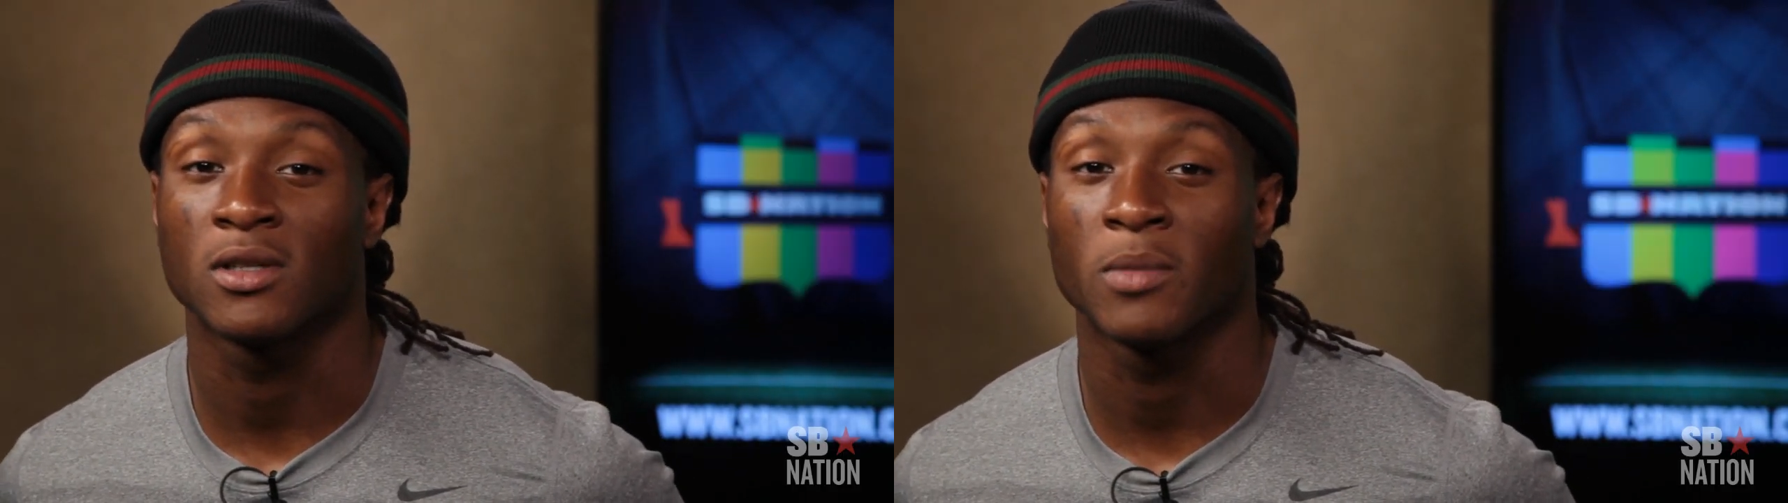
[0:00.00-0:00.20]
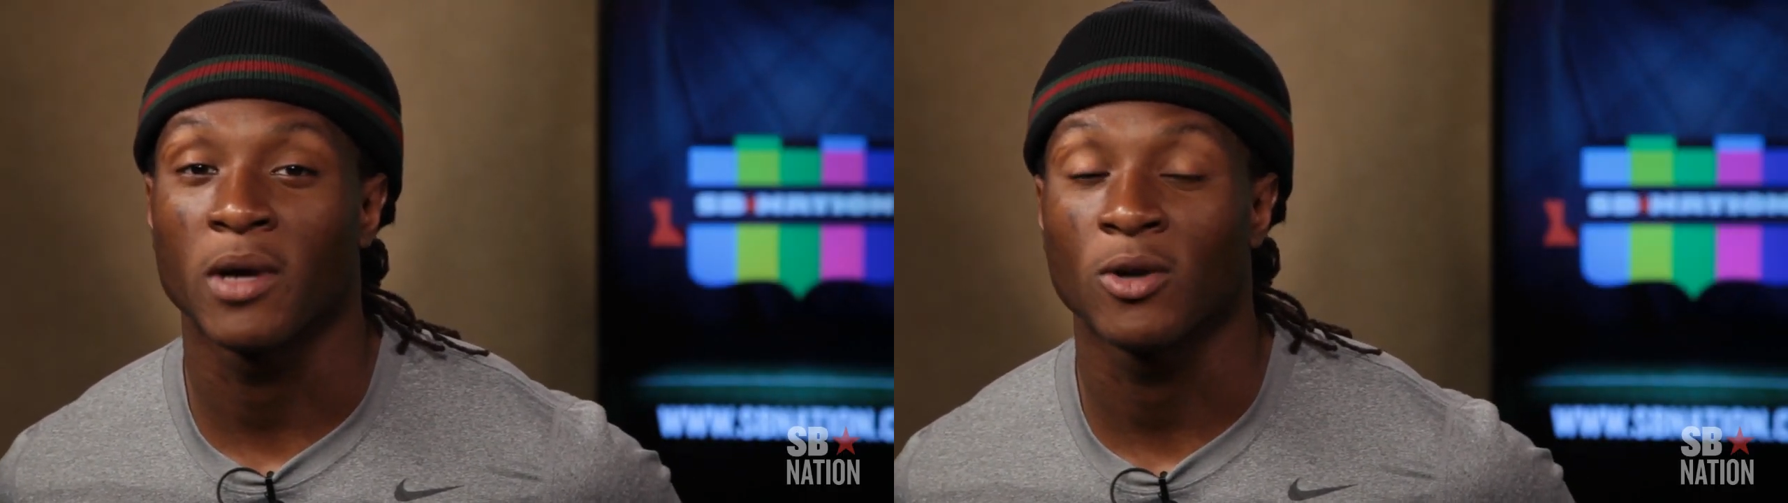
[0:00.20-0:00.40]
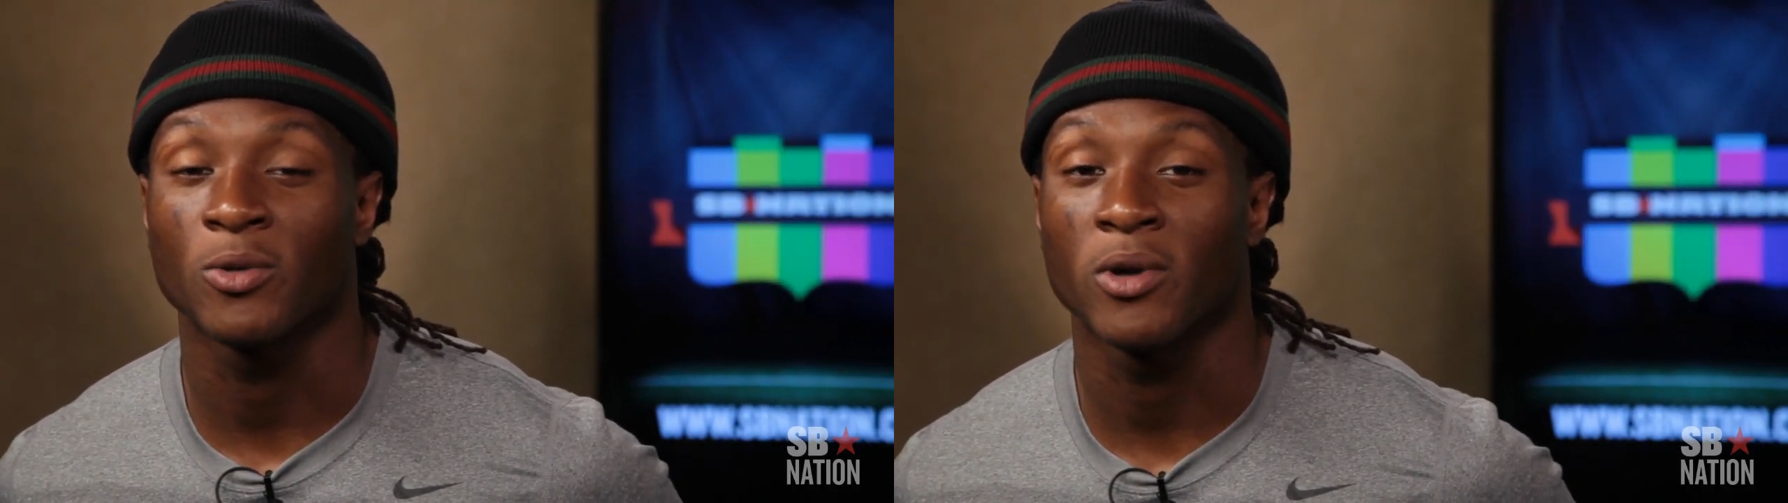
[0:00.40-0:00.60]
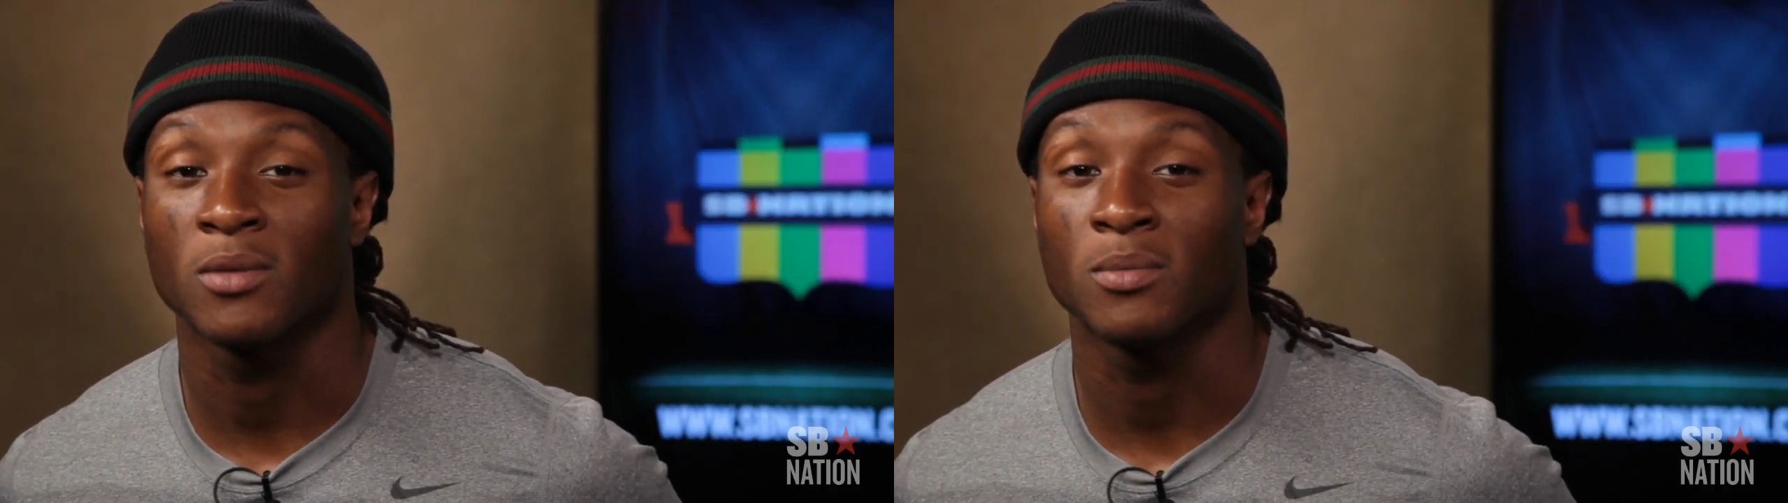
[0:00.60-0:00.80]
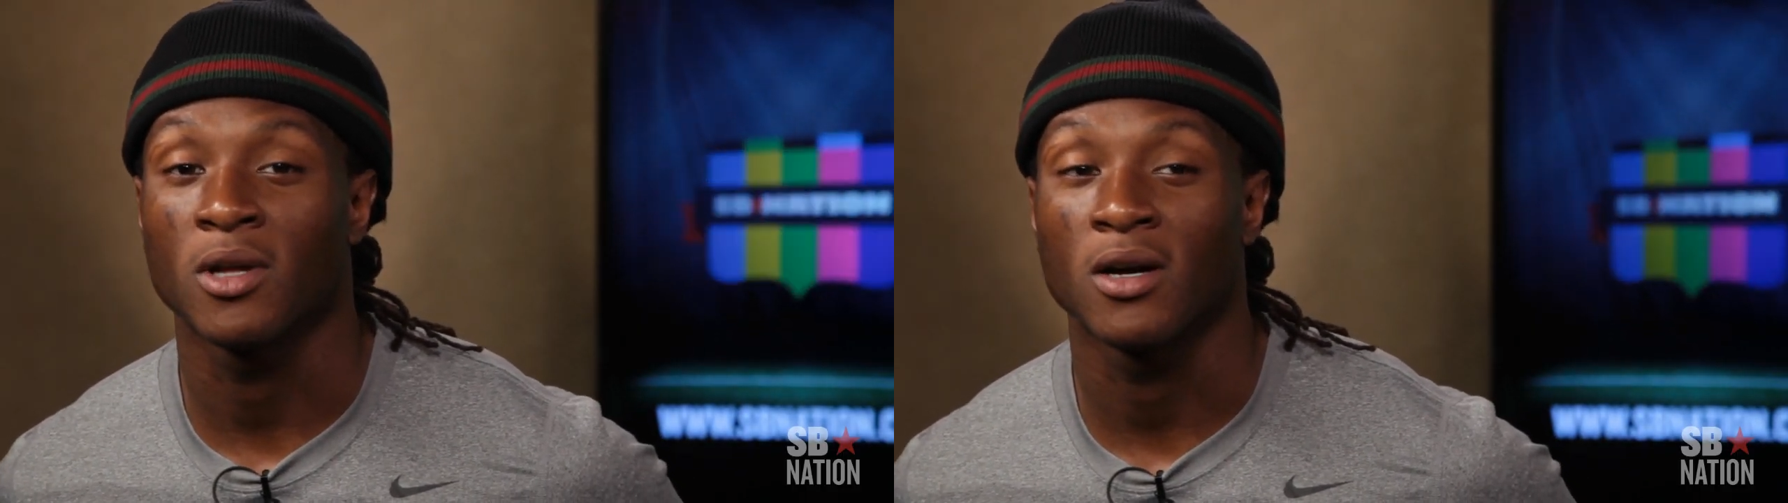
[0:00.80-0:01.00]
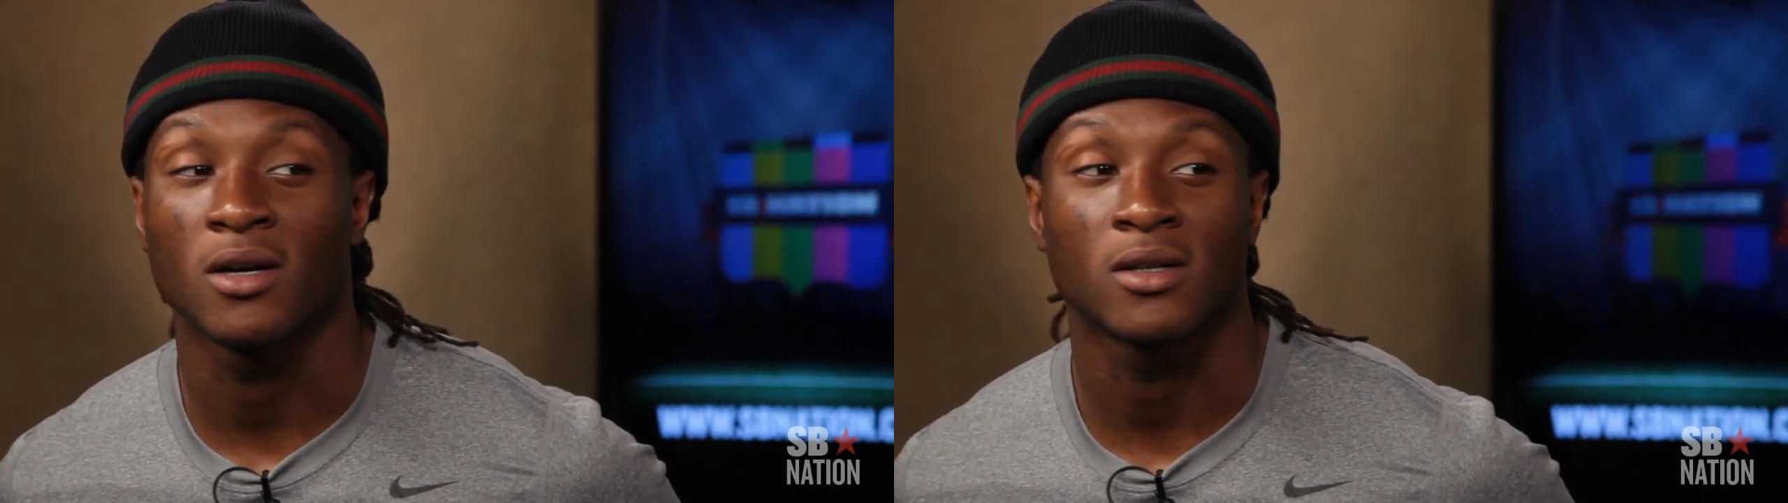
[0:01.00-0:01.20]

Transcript: lesbian sister,